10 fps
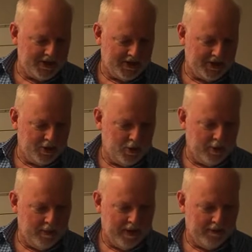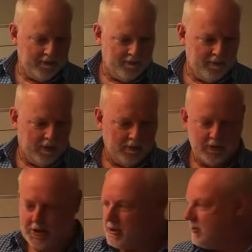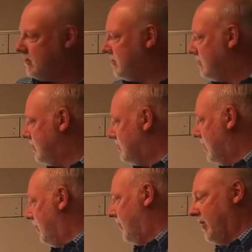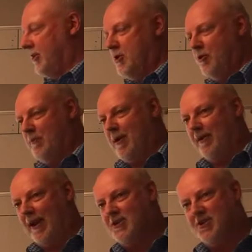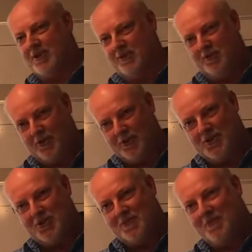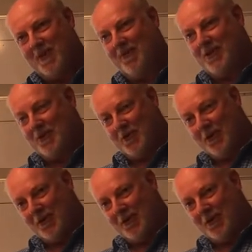as it's a talk about faults, I'm going to tell you about glaciers first. And there's a very